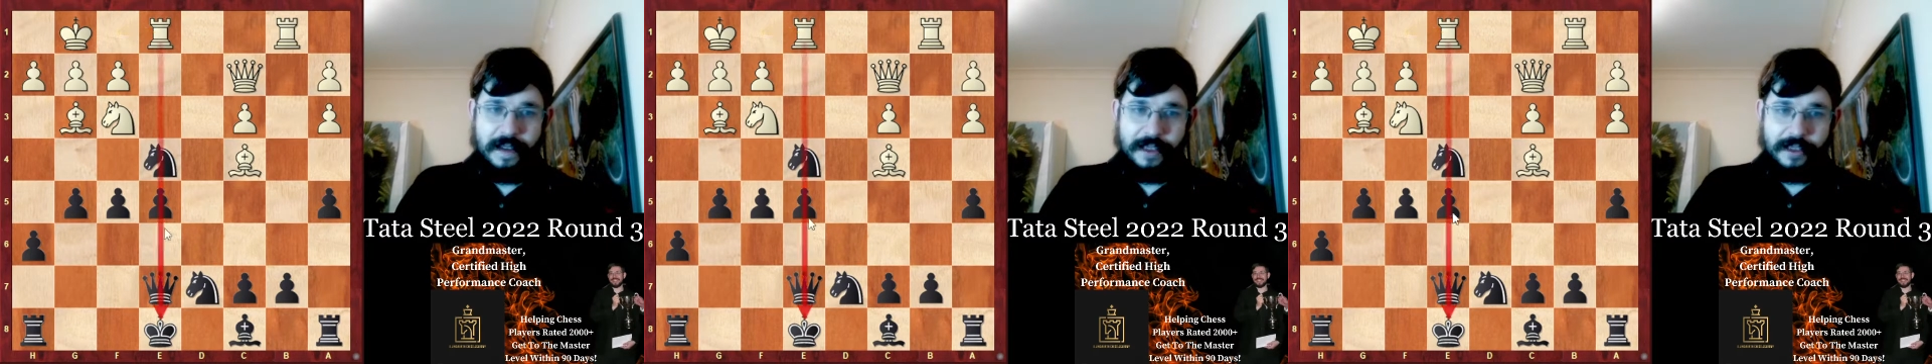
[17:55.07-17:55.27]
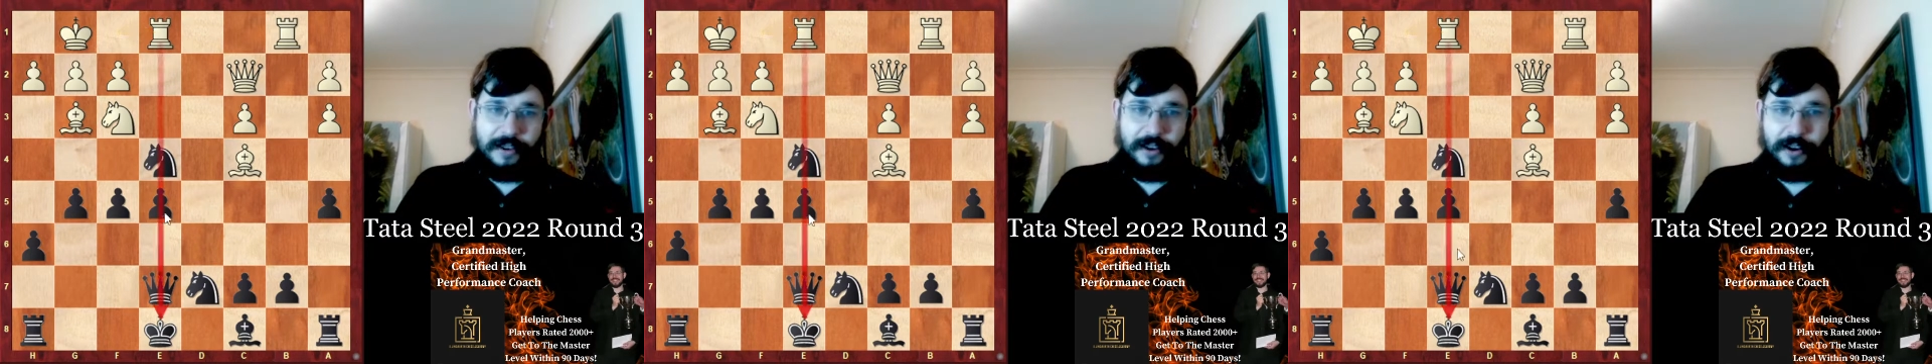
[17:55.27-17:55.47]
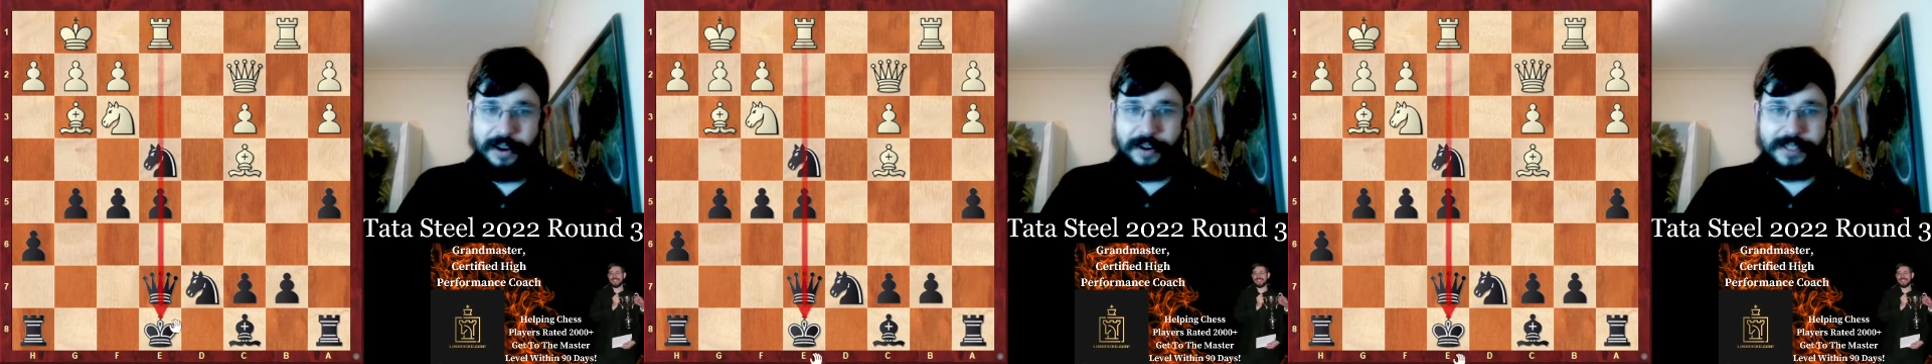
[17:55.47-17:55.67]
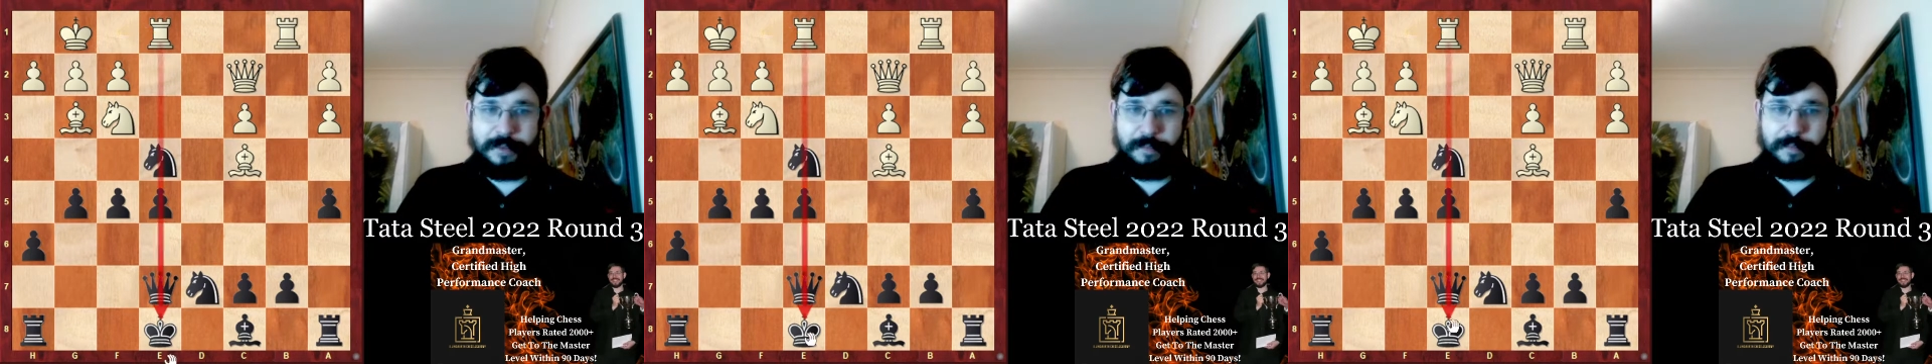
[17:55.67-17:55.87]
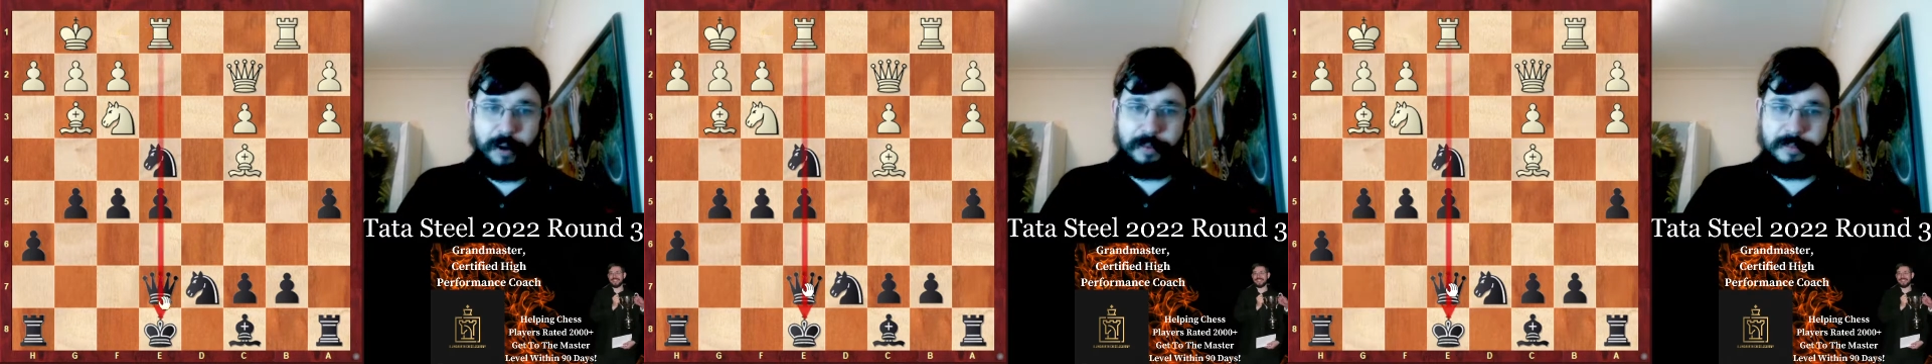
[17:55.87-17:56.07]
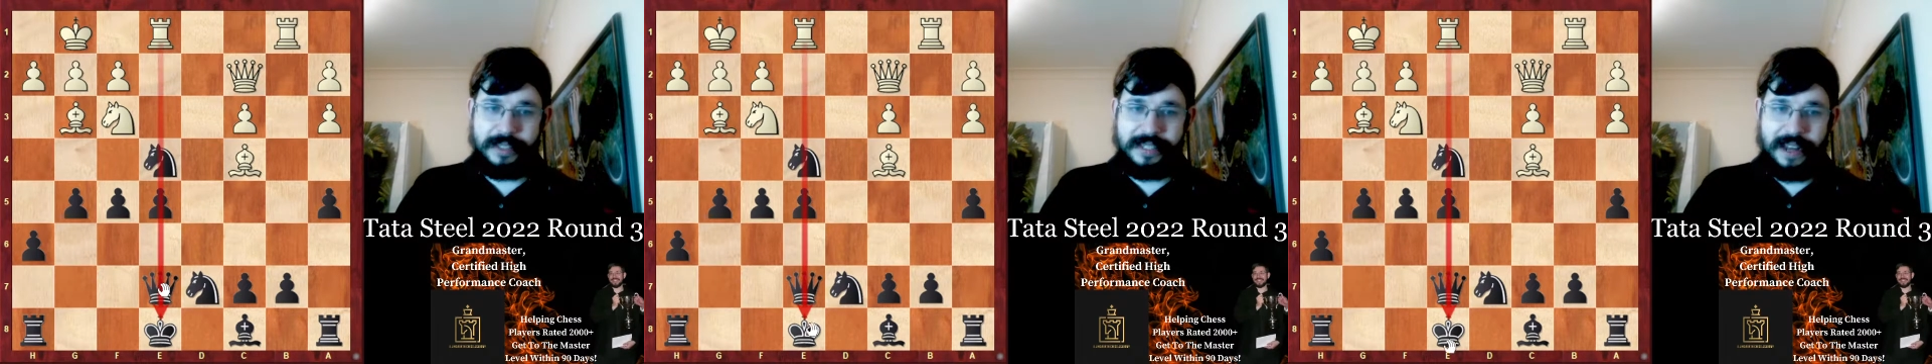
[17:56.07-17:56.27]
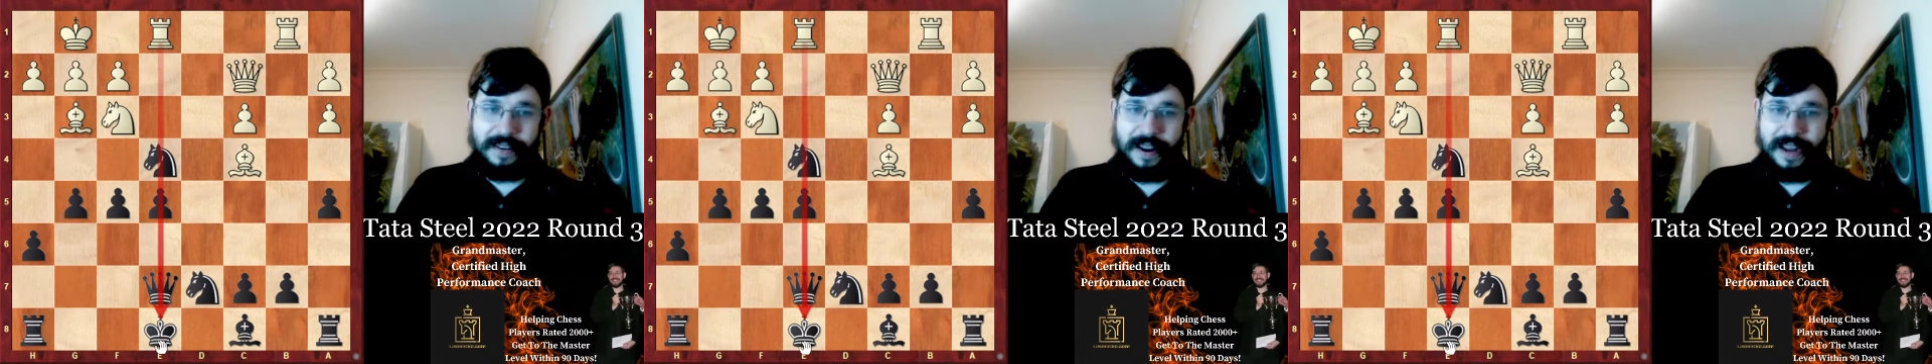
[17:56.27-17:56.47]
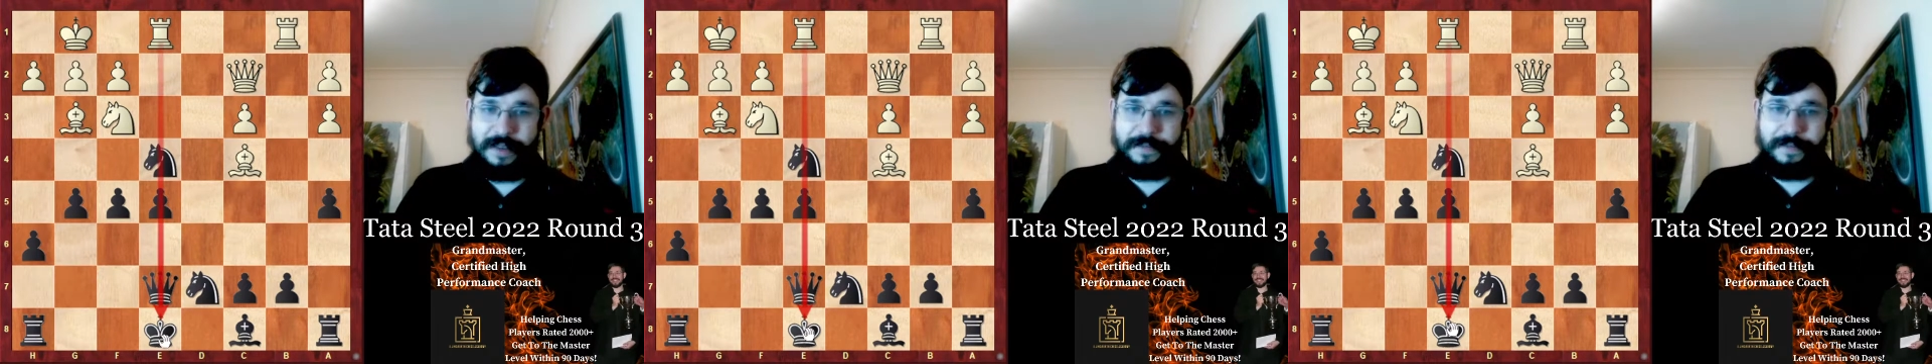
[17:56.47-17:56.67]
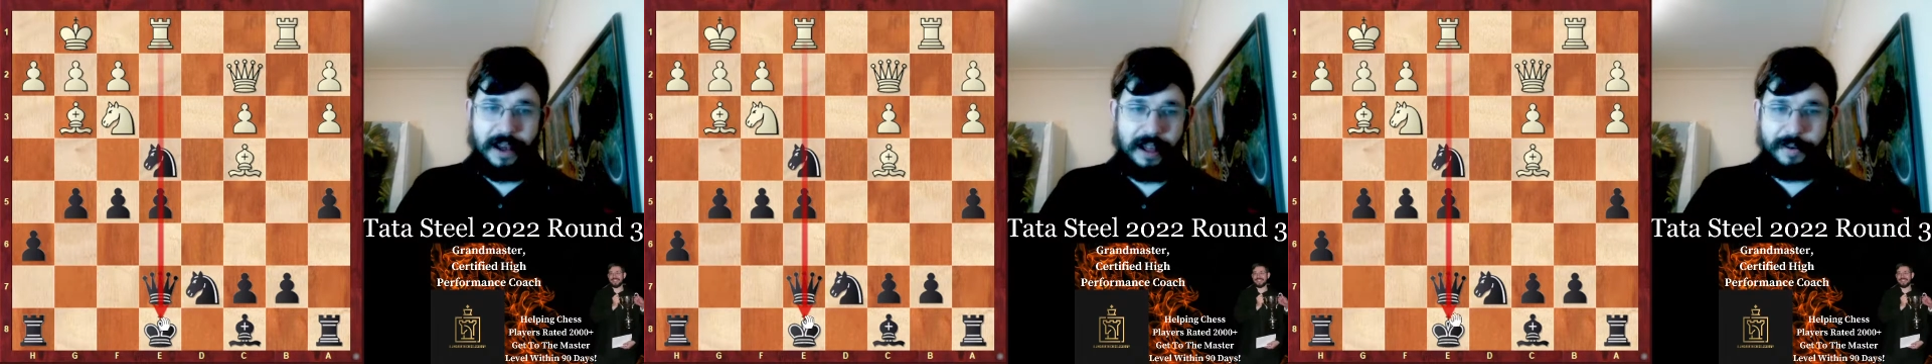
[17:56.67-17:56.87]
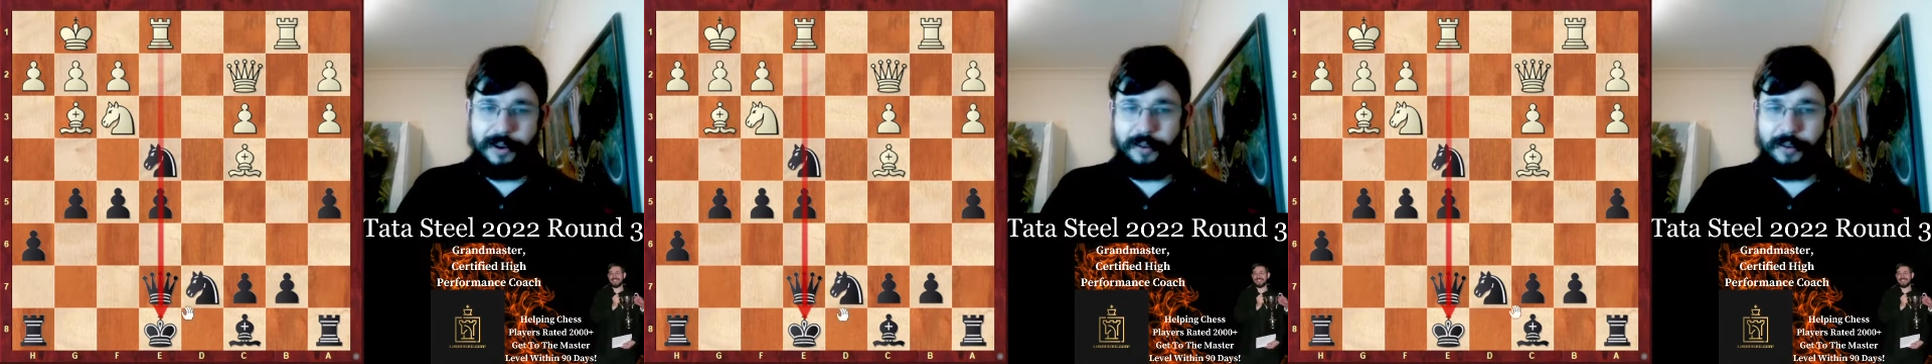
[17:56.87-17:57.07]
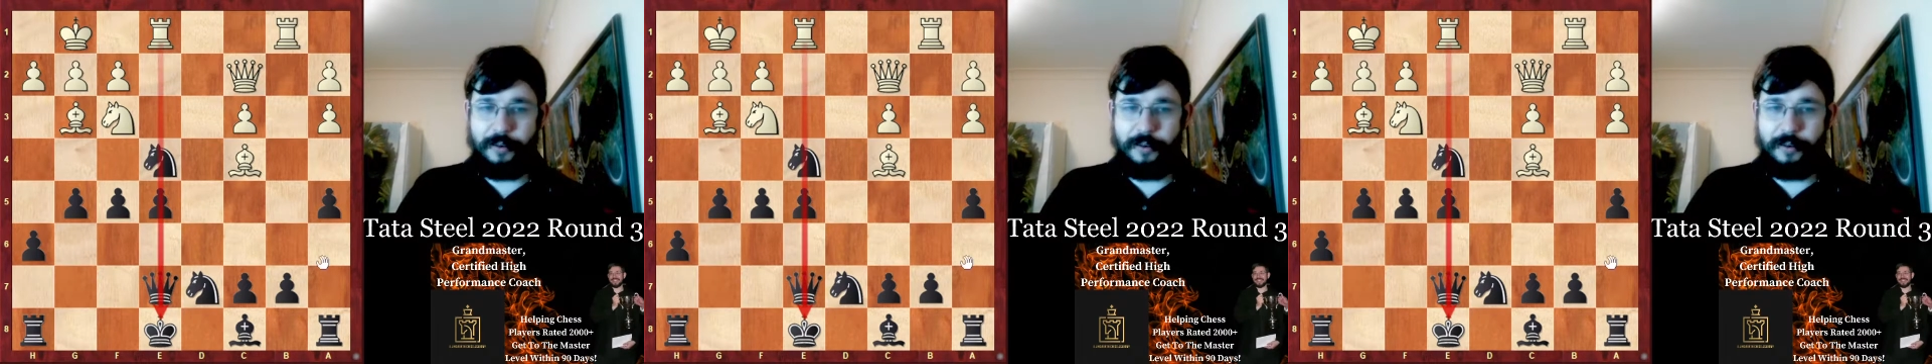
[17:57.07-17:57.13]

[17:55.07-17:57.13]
you know, there are some problems down at e-file when your